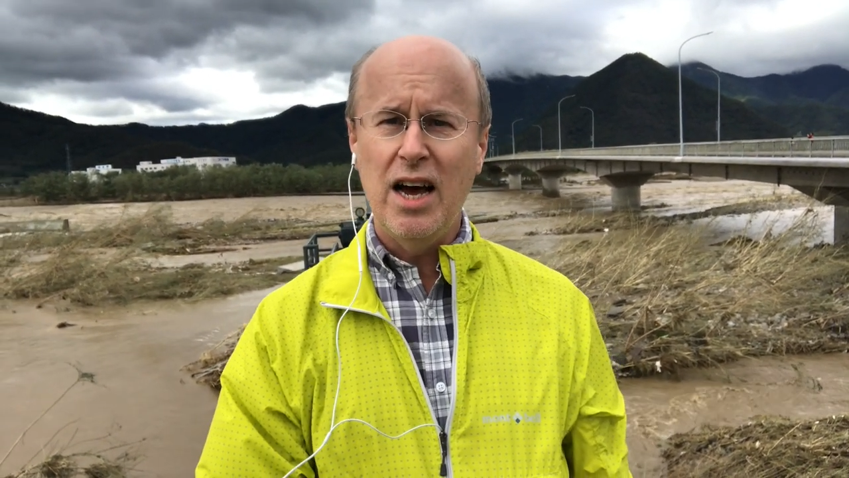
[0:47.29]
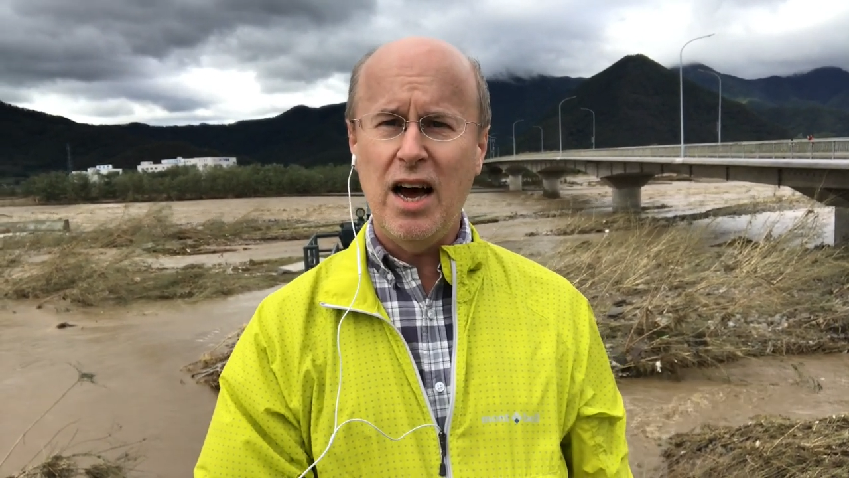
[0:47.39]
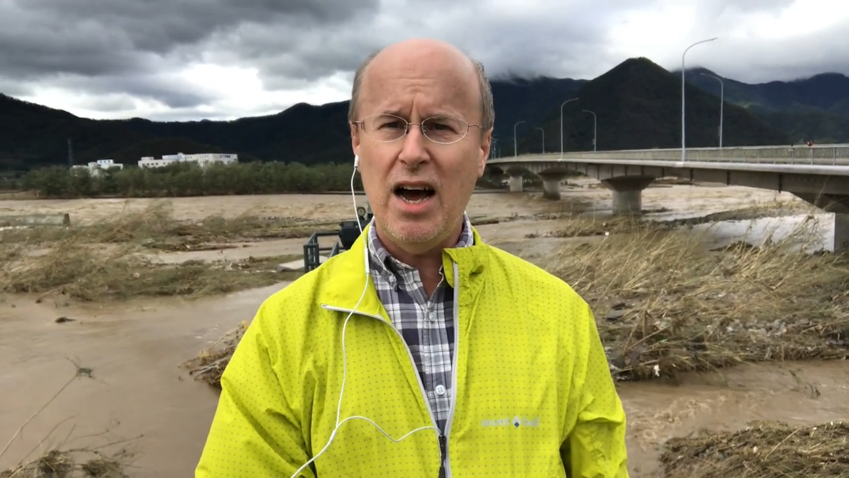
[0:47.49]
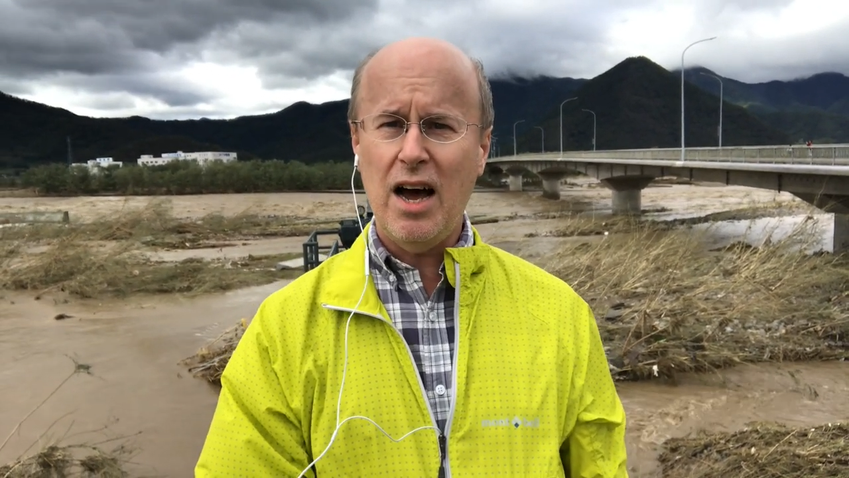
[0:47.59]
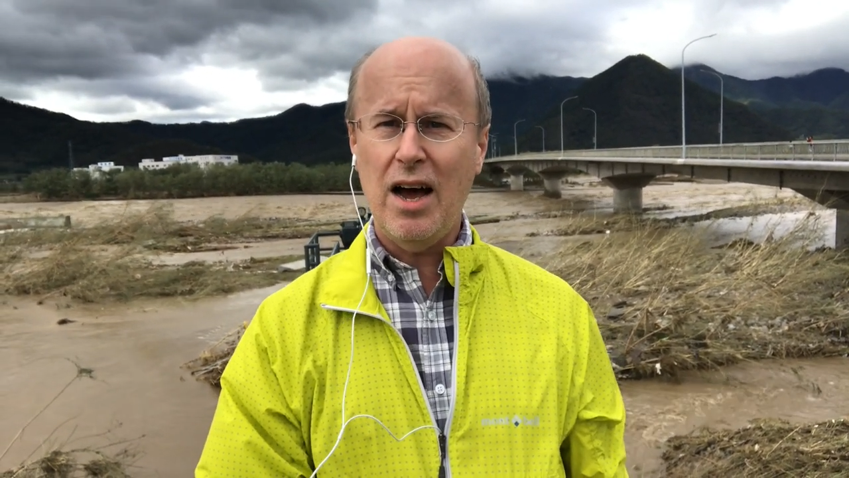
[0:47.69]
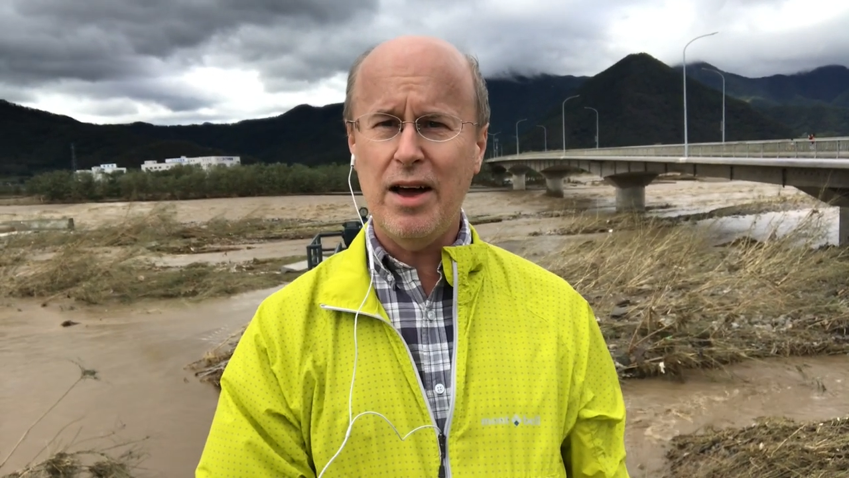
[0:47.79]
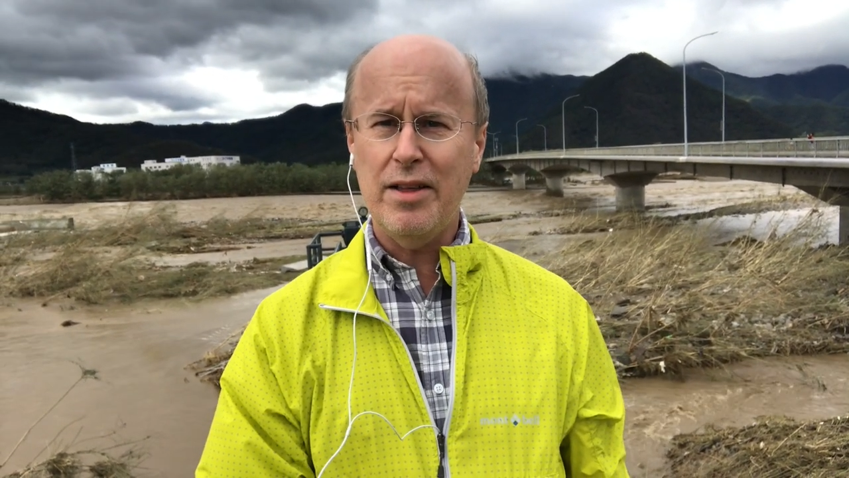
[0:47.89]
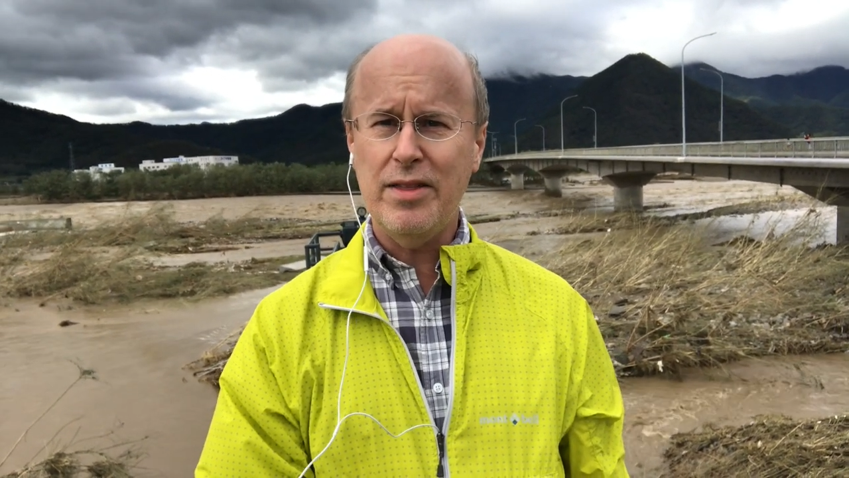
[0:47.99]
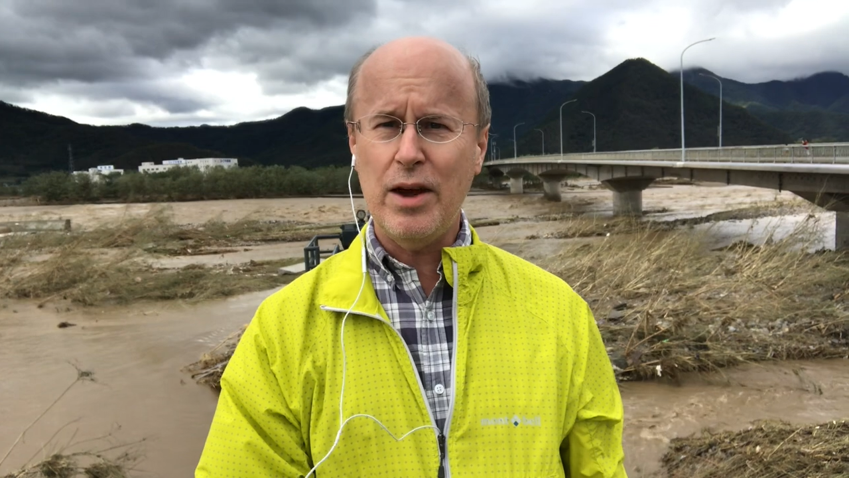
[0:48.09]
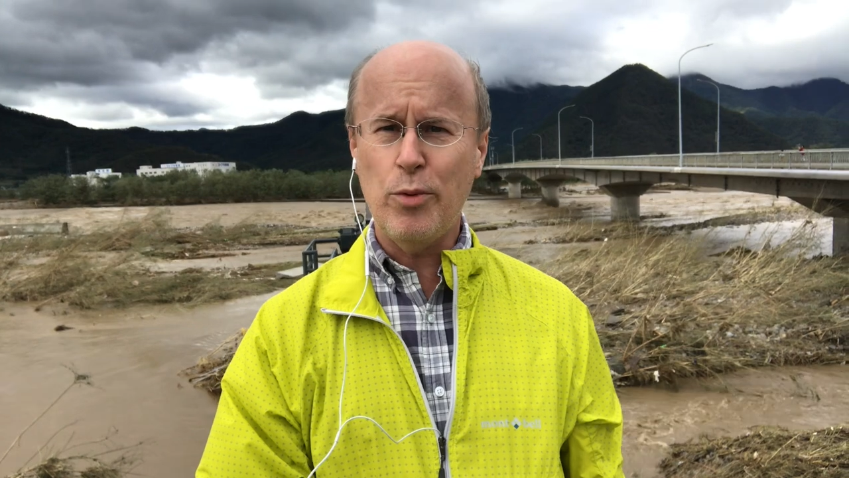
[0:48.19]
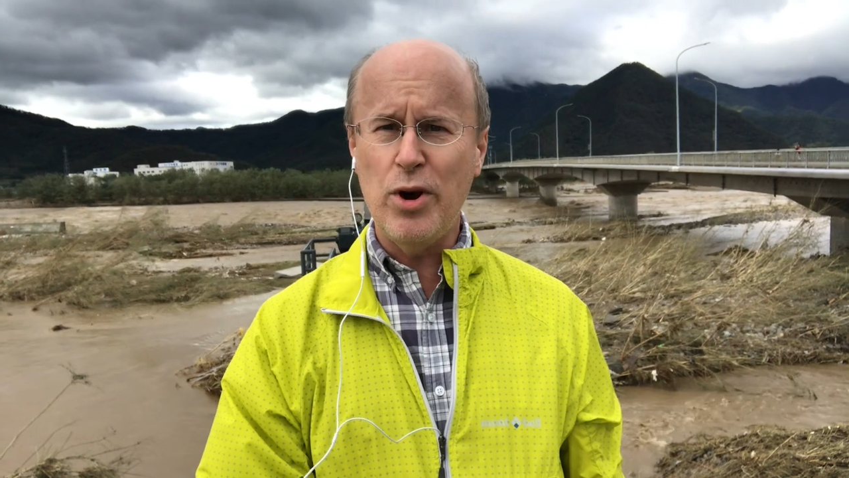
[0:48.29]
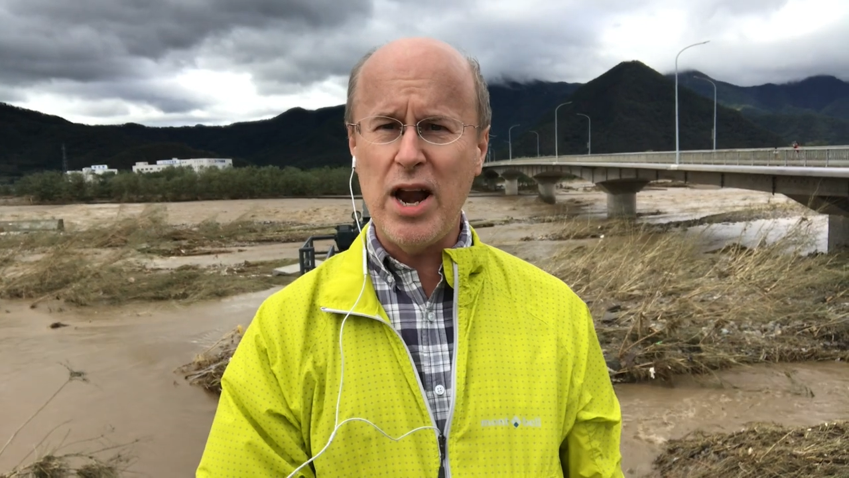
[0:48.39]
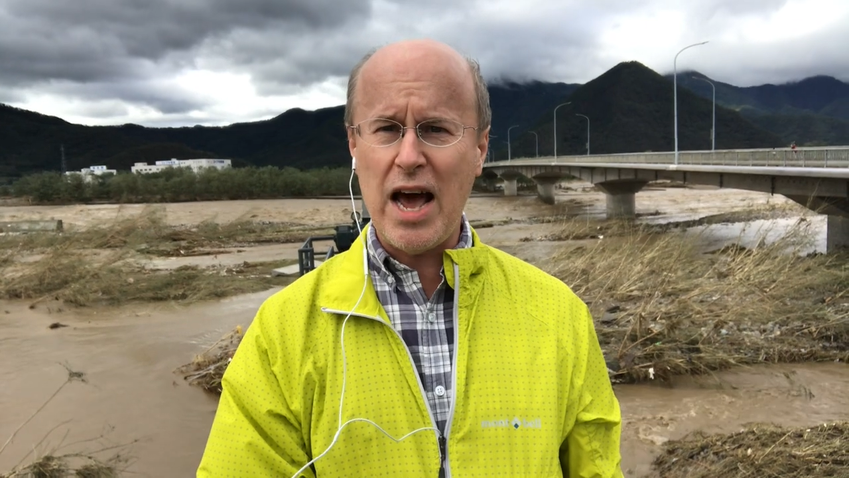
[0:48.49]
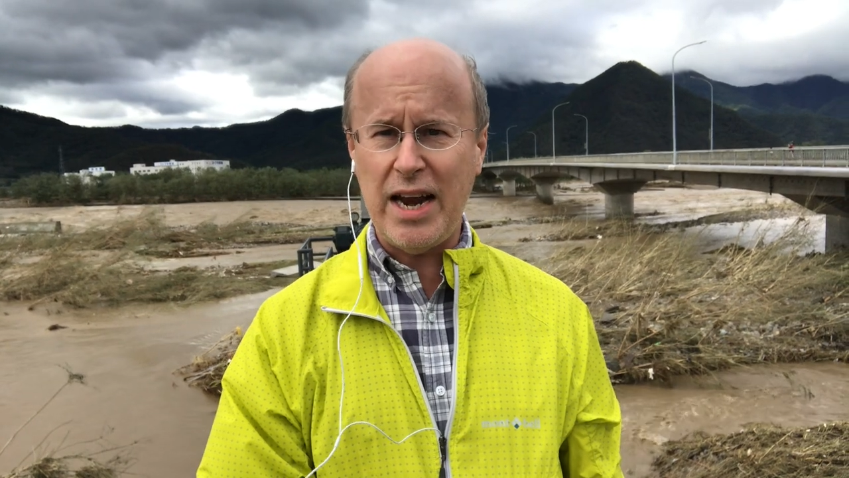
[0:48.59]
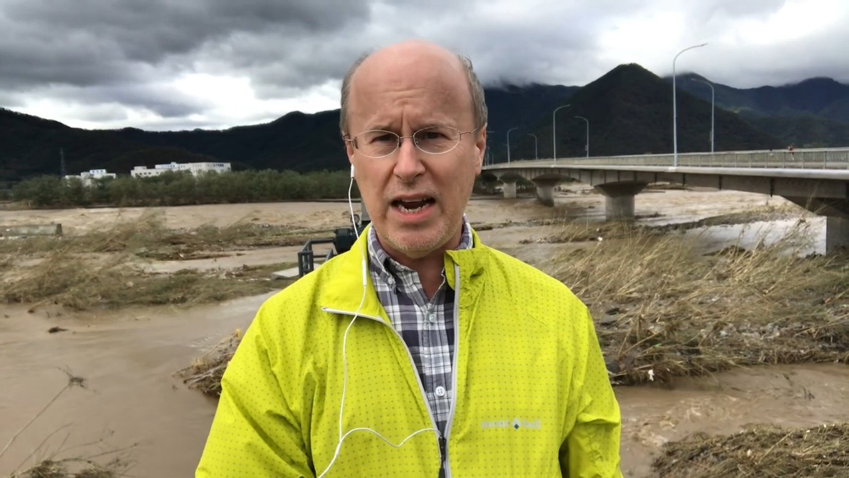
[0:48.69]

Uh, there were not